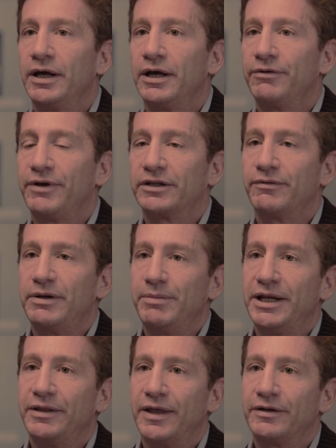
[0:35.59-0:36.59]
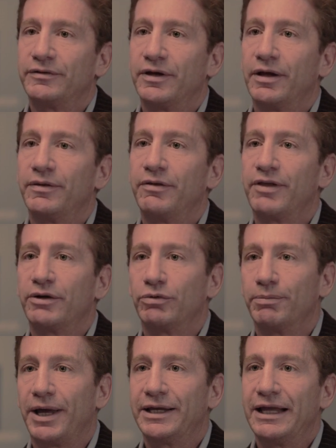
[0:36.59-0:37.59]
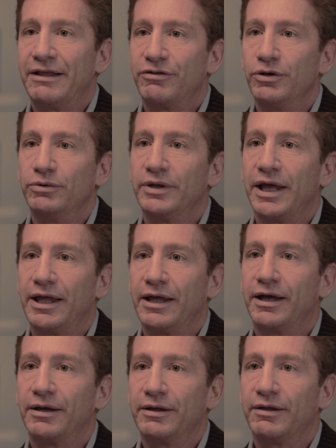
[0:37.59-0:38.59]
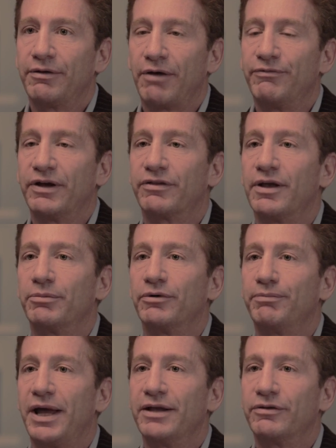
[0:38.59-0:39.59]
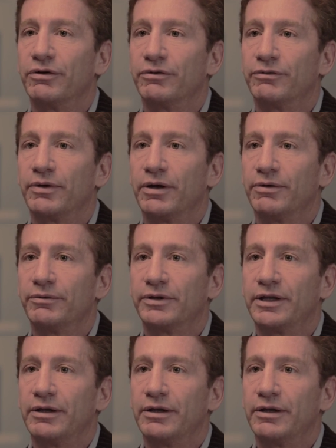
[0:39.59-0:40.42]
effectively meaning that uh, the central bank issued uh, a fixed number of pesos, uh,